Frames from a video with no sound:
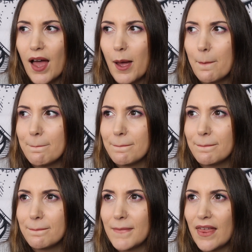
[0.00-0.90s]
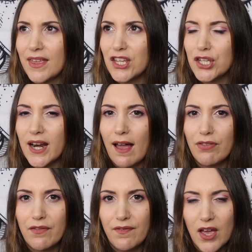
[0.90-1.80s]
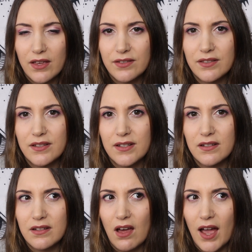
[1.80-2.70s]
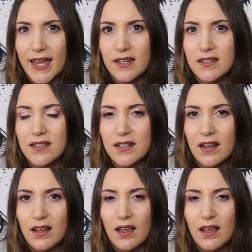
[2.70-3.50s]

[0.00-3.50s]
I think you'd have the first night